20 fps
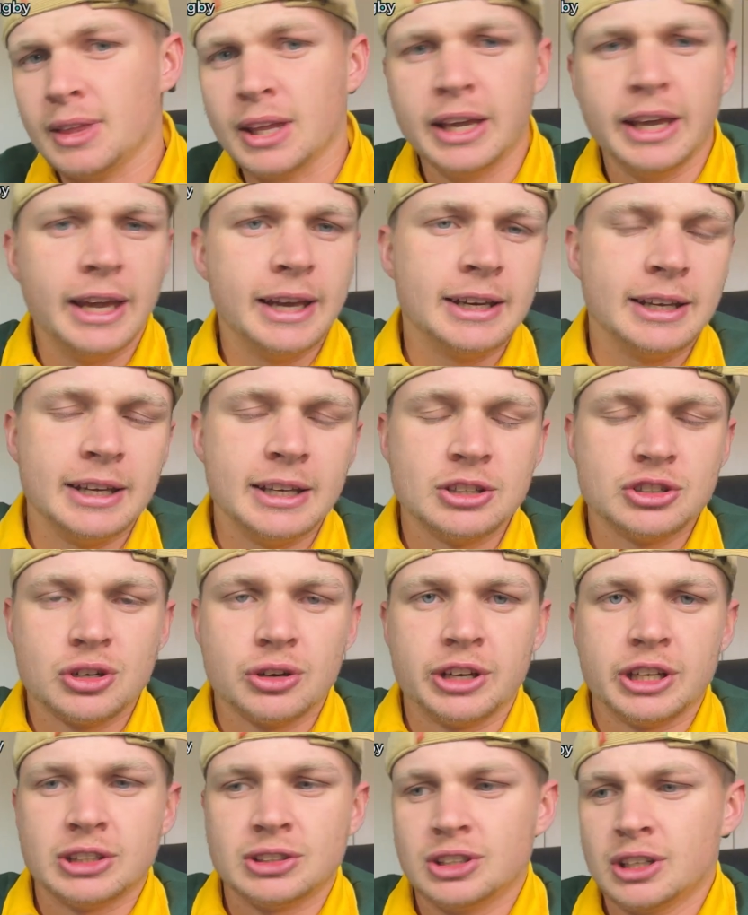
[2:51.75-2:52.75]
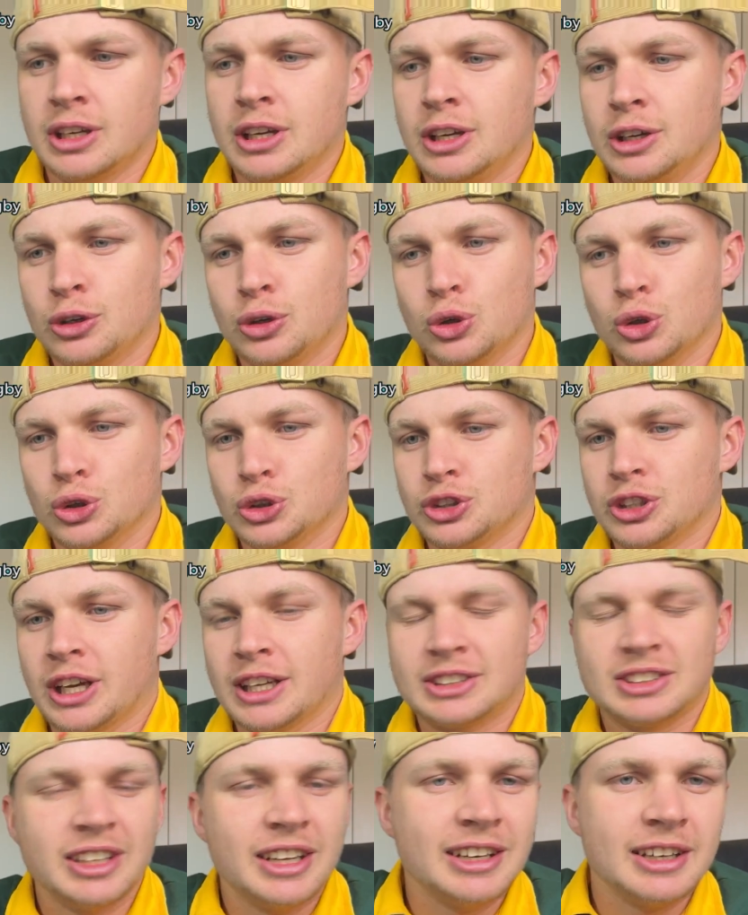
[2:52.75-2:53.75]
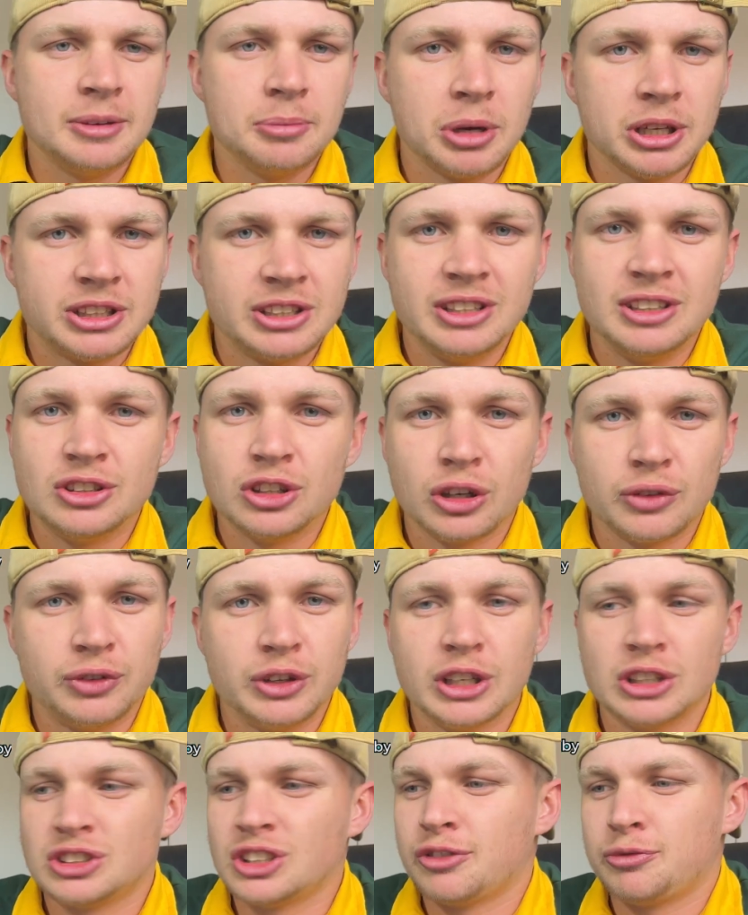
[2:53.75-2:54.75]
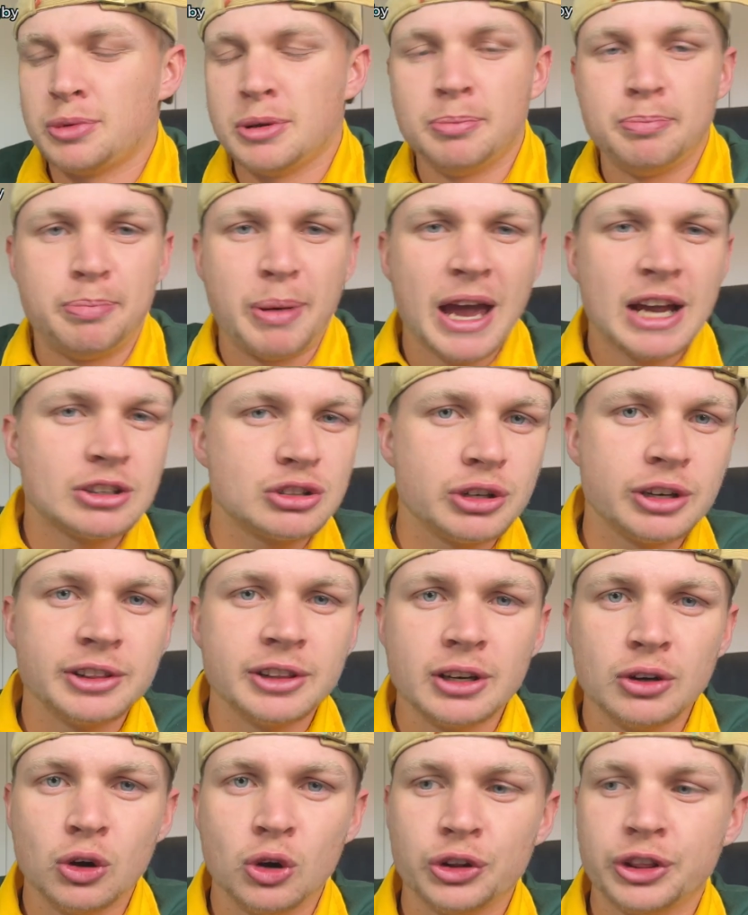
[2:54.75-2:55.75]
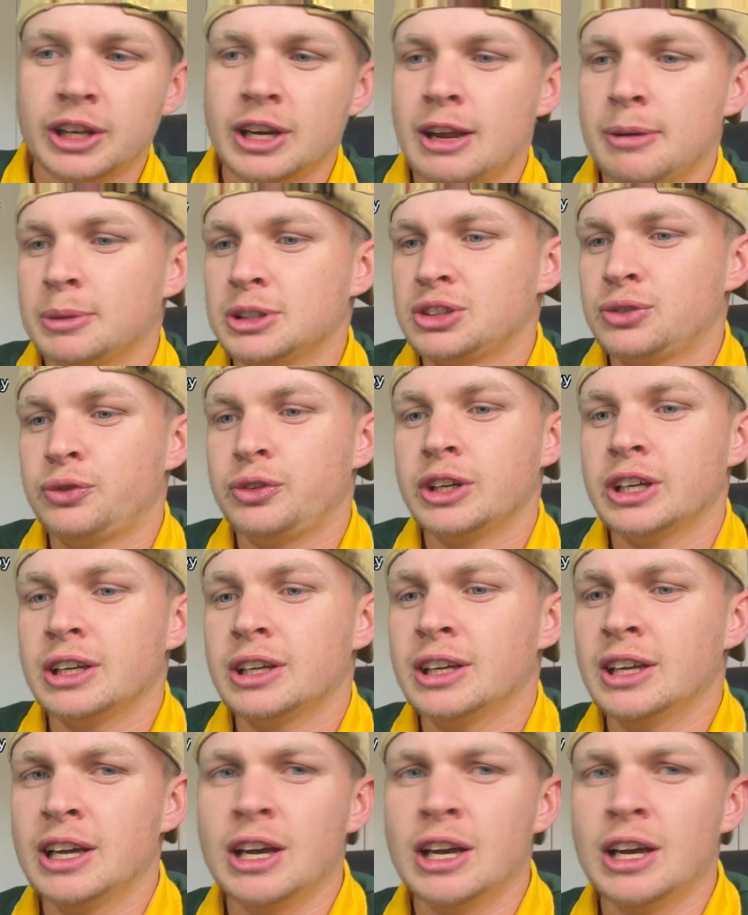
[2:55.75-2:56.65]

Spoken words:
injuries, because I said it in my TikTok videos, I've been bantering the Northern Hemisphere